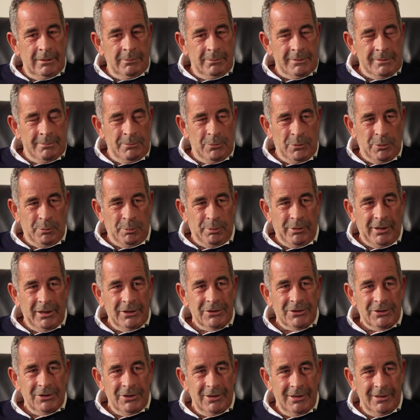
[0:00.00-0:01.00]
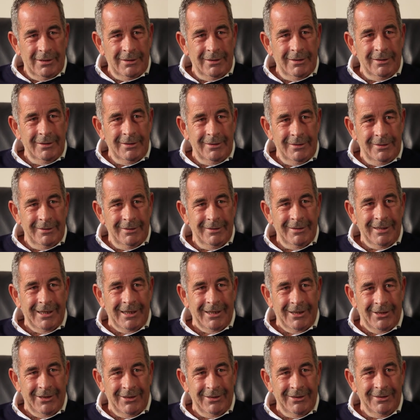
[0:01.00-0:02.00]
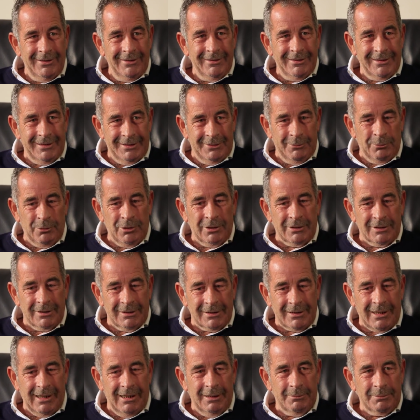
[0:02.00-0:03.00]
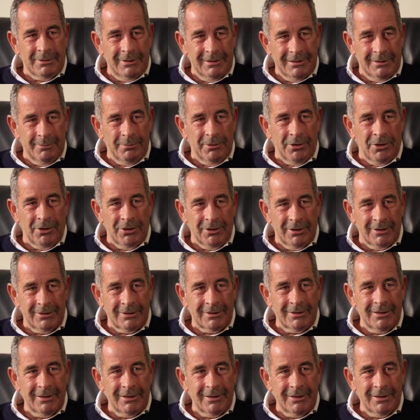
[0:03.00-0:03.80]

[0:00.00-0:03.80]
was more pressure there than there was as captain, to be honest.